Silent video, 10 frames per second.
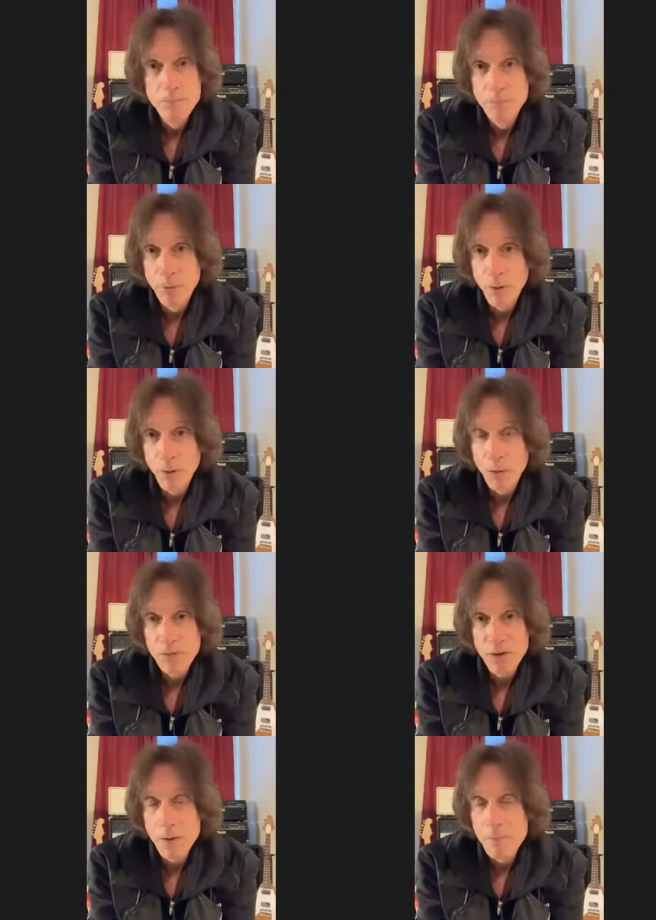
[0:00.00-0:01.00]
both
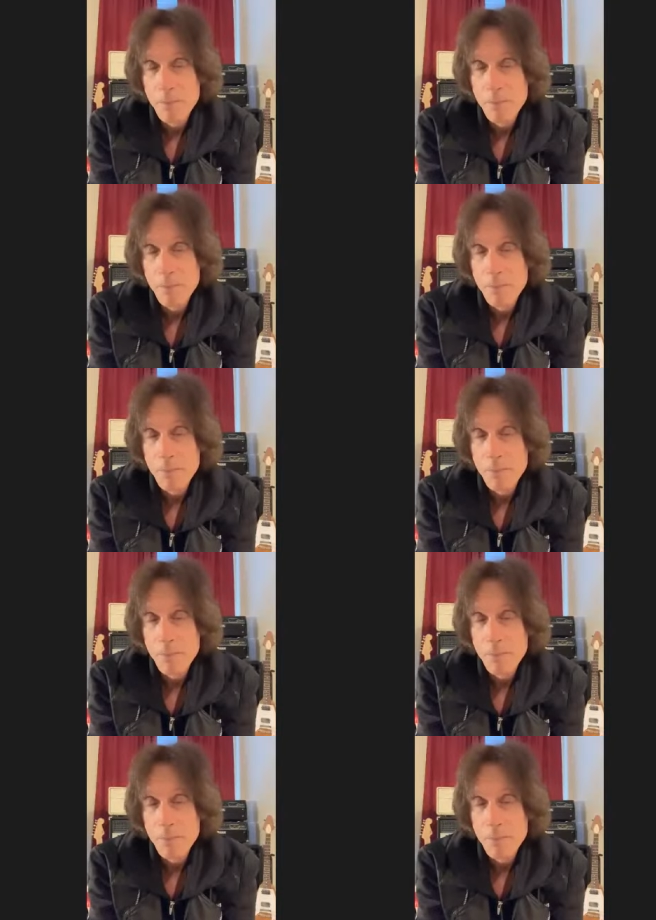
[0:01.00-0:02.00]
amazing
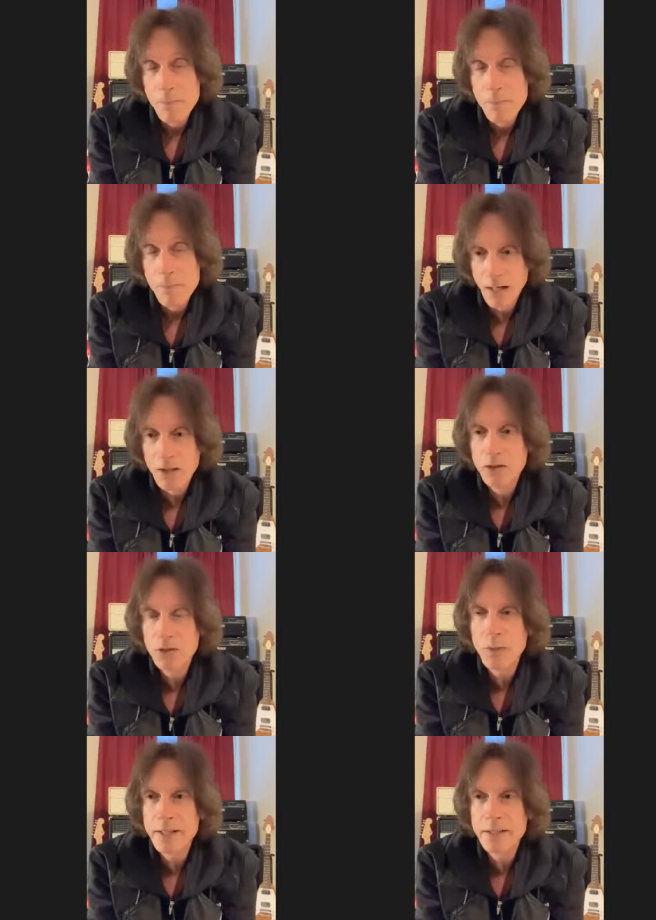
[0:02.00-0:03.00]
singers. You know, a good
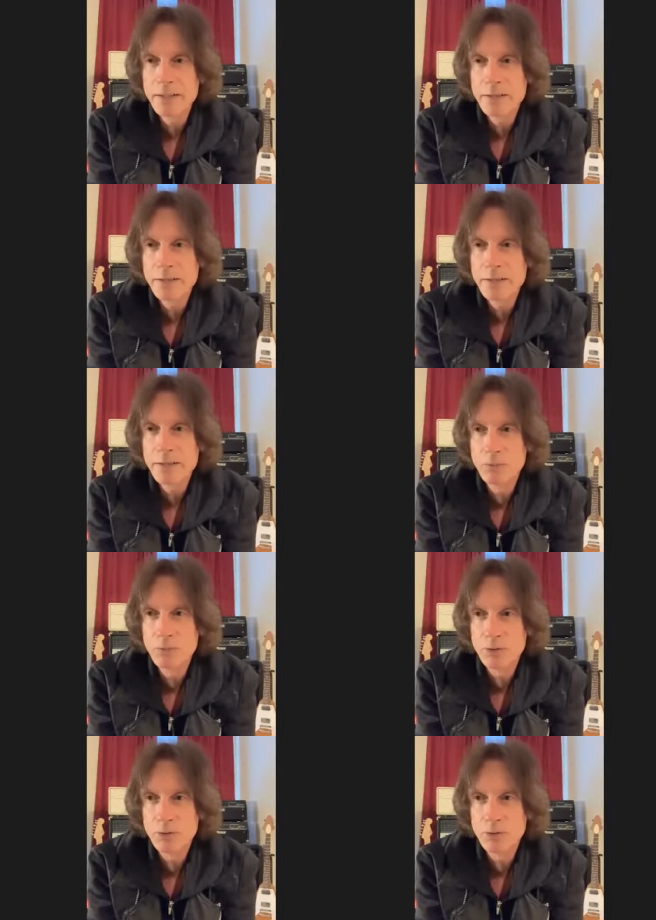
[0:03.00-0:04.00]
way to to
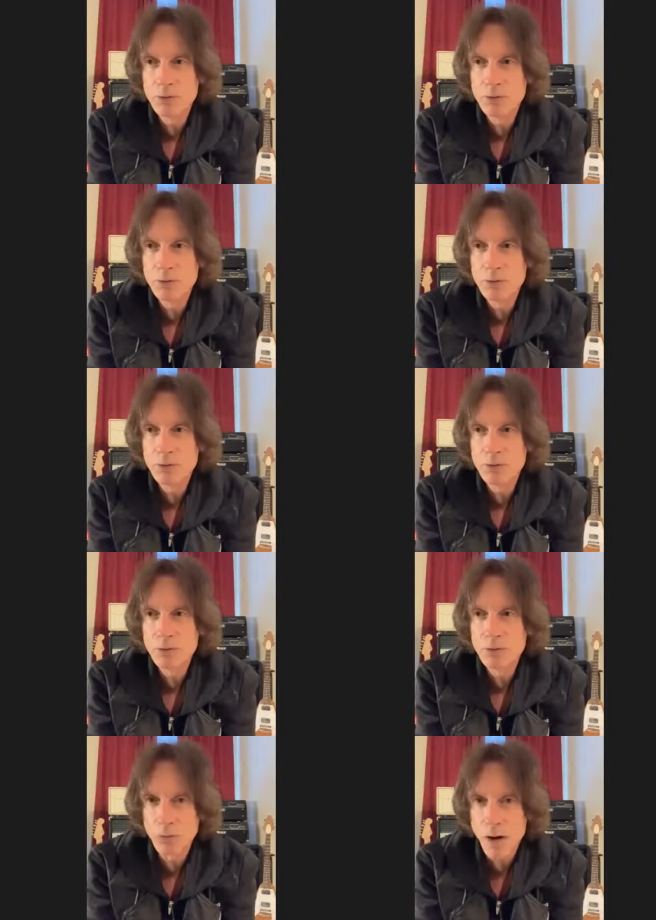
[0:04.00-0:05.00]
do this is if
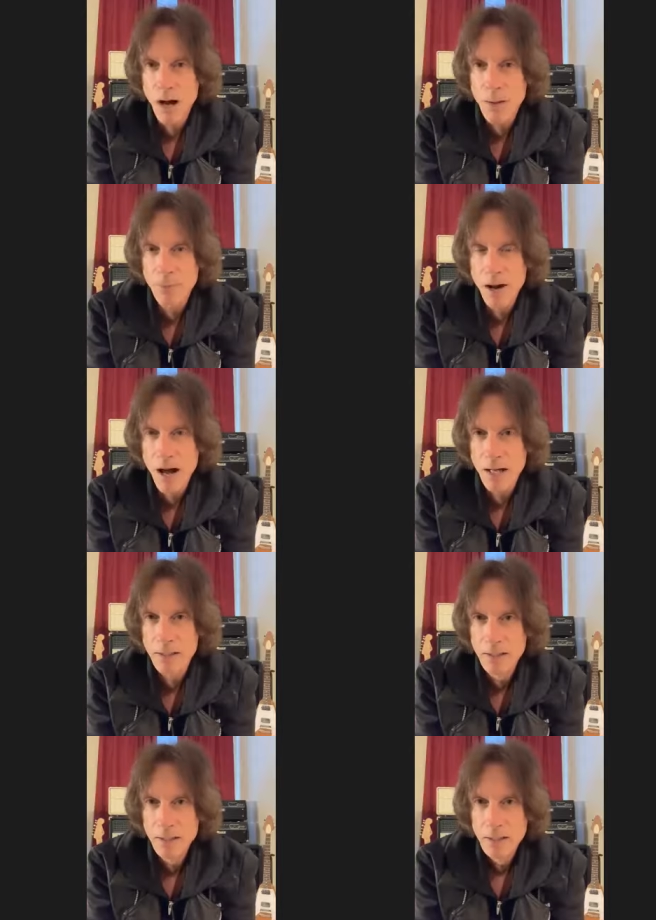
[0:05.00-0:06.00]
you listen to Rob Rock,
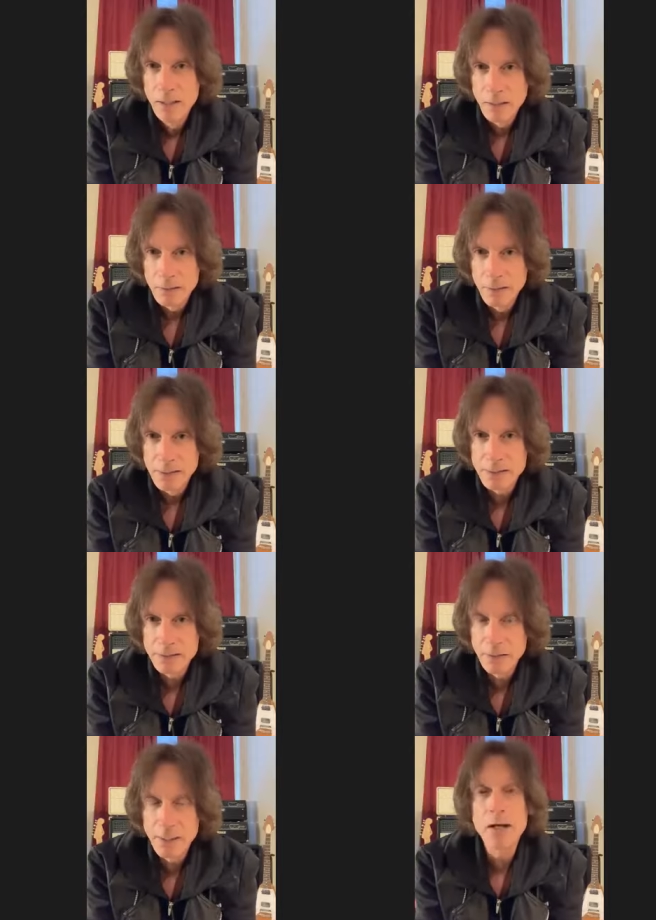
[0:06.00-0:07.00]
listen
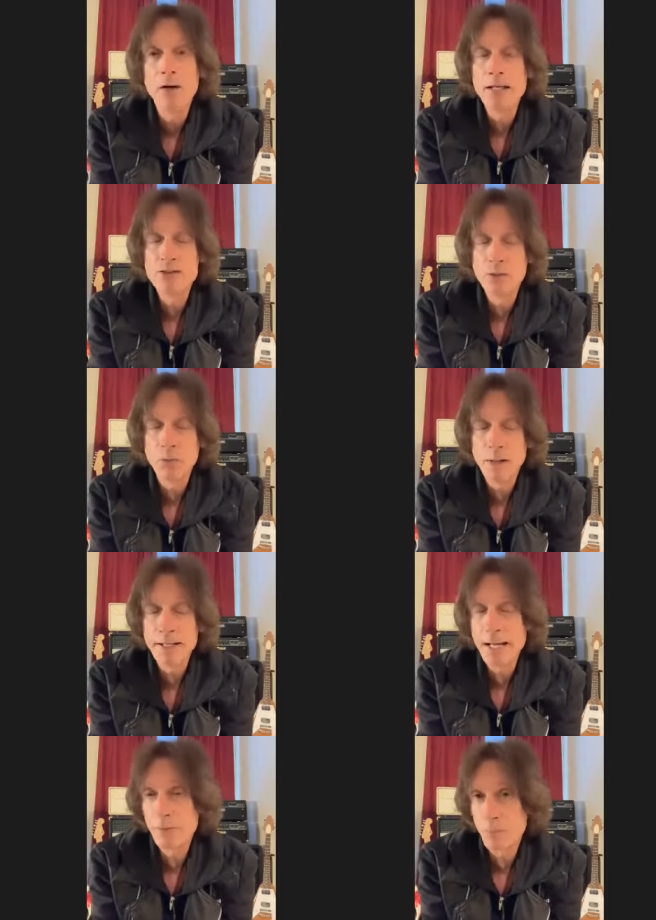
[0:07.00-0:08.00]
to like, okay, so right
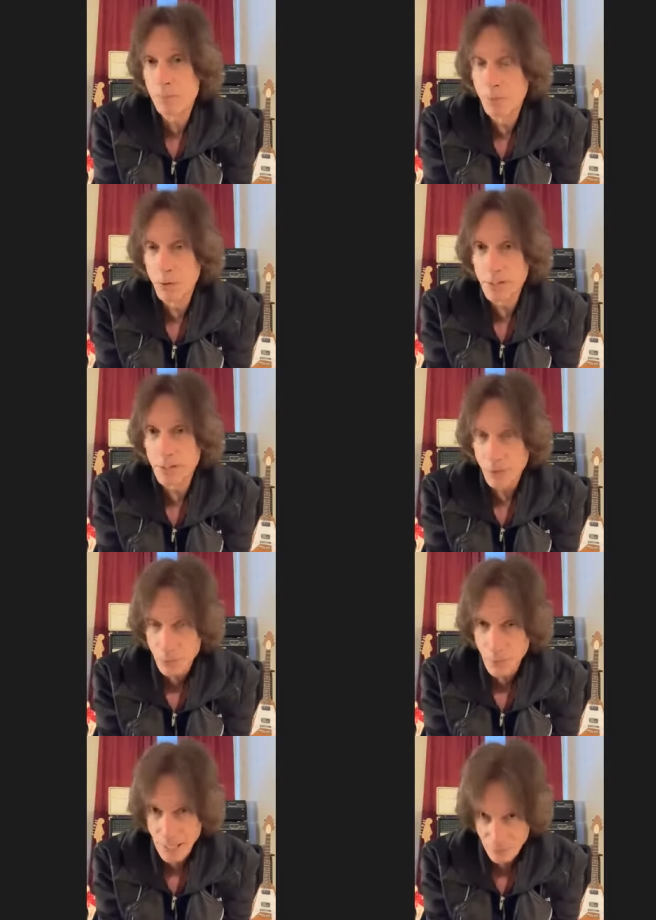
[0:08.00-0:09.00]
now we're promoting our
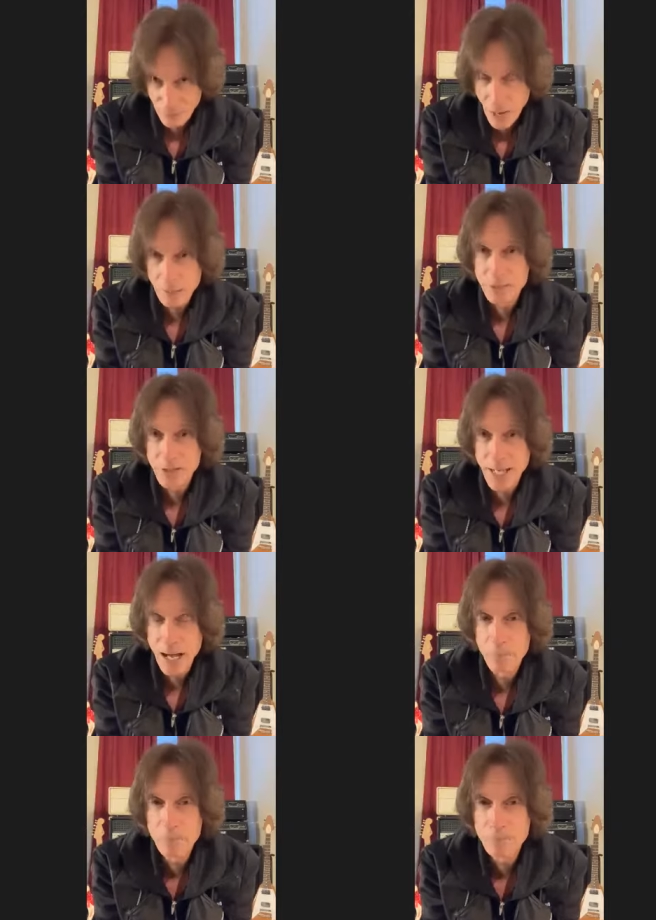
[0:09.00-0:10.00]
new anthology
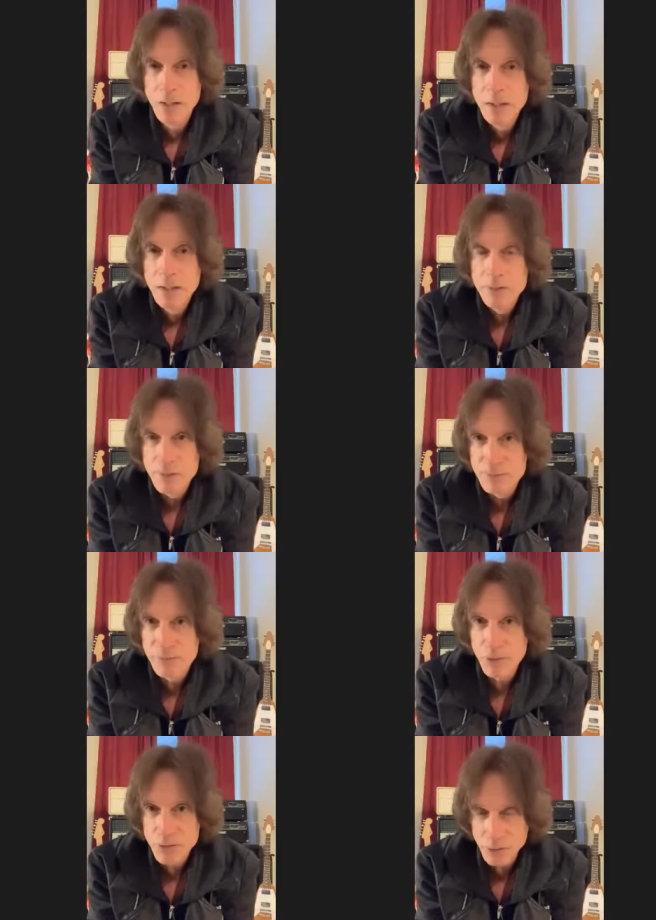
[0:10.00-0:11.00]
album. The
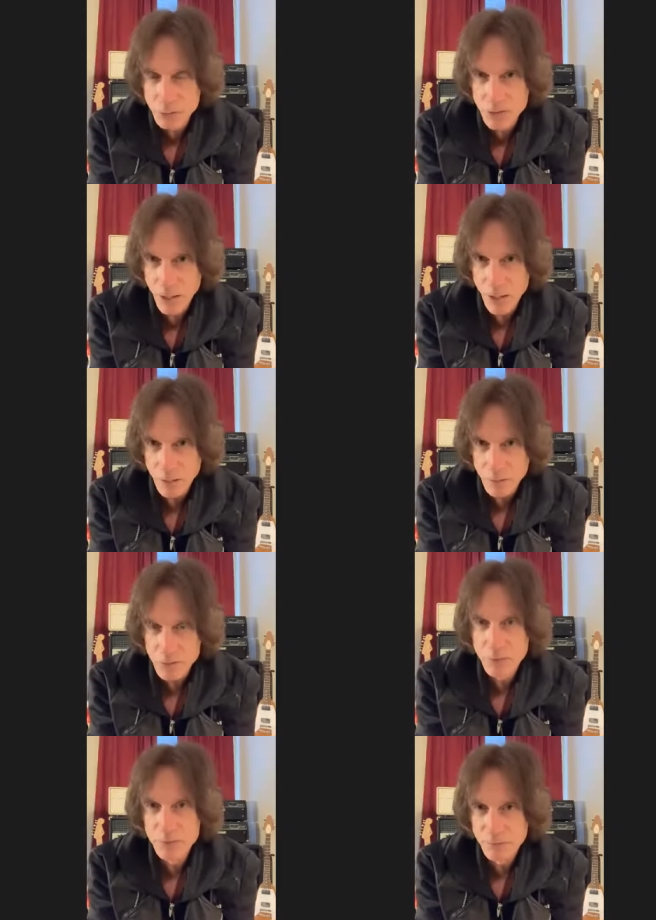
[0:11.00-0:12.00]
first two songs,
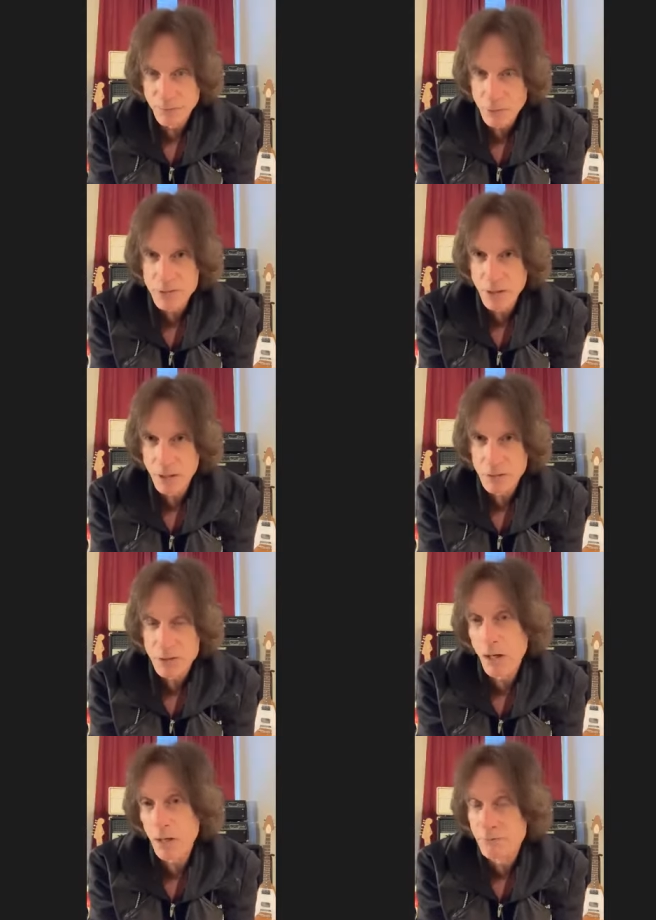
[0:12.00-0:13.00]
the first song is
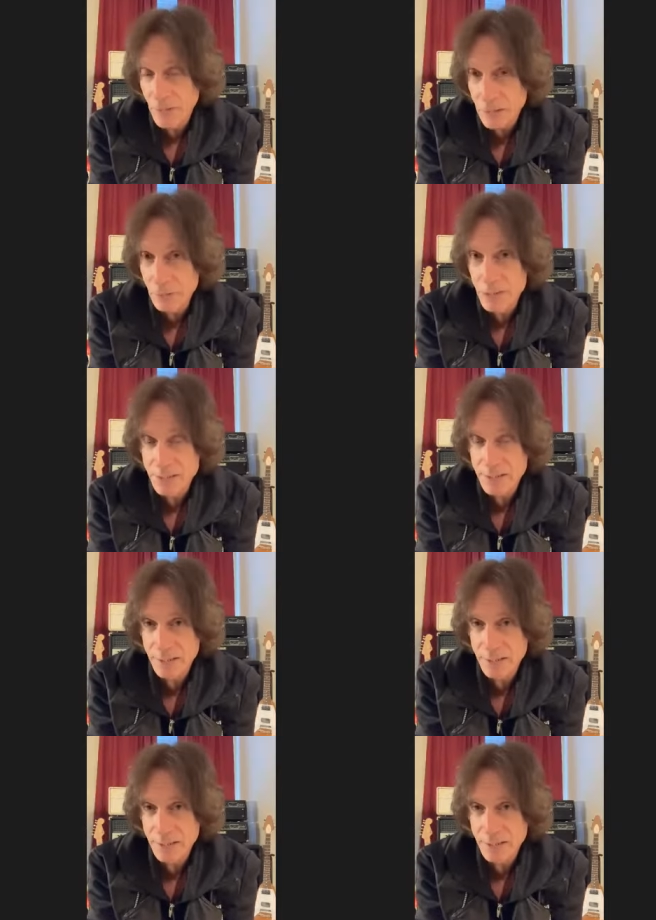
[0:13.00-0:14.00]
called Victim of the
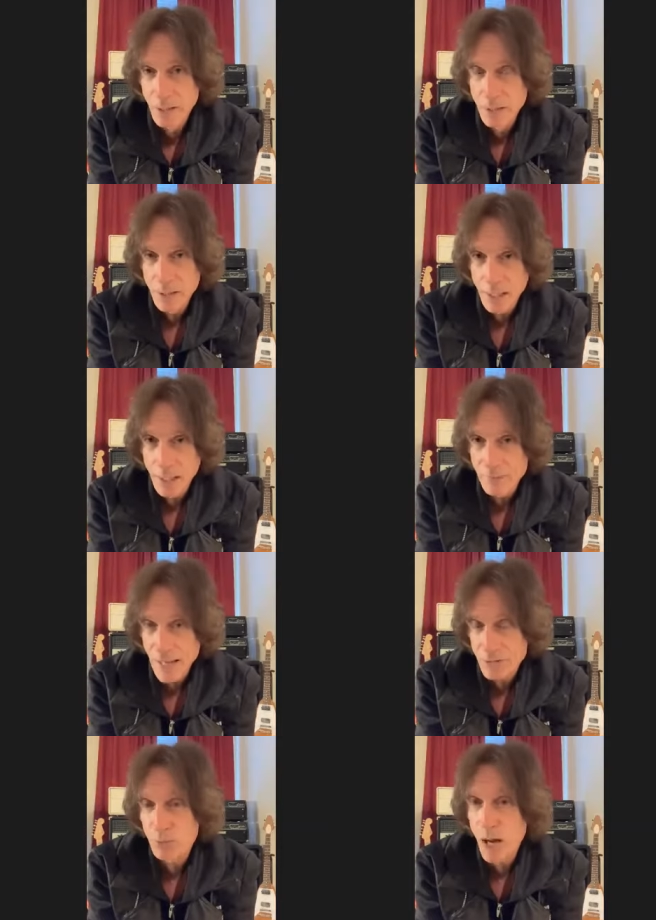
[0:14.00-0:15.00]
System, and
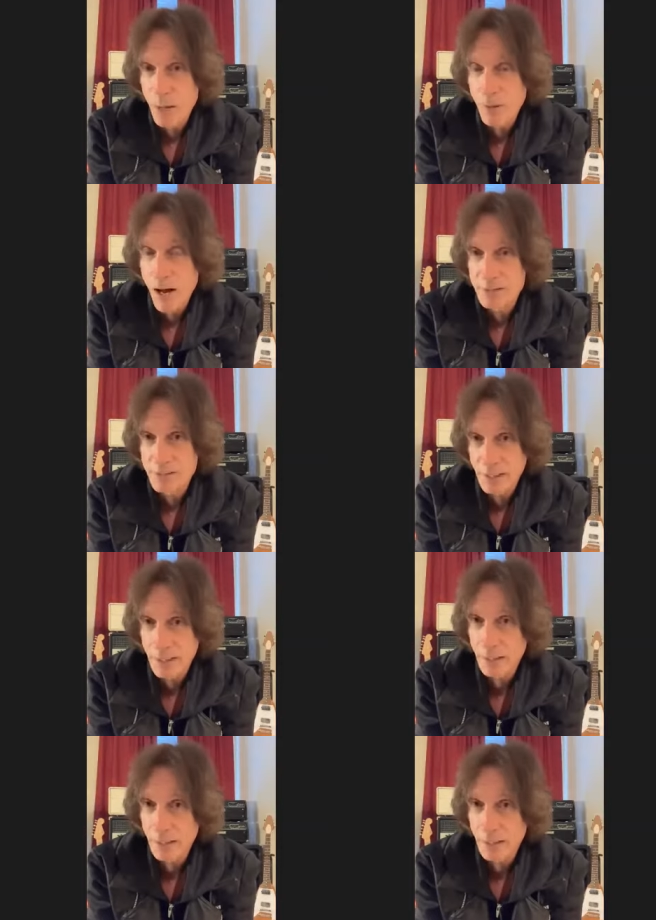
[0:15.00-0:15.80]
that's Rob Rock singing.